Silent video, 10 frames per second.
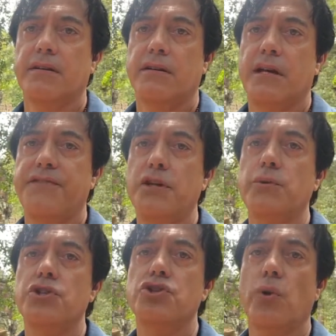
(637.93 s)
If you
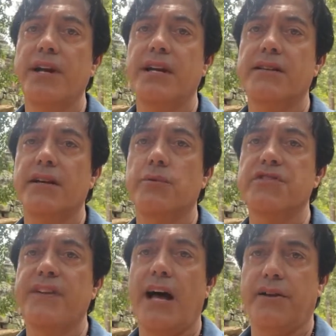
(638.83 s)
enjoyed it, there was
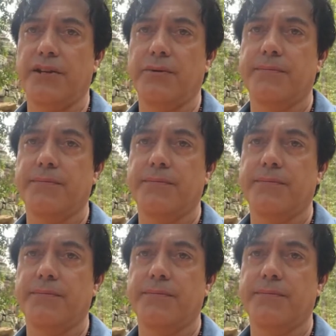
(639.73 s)
value.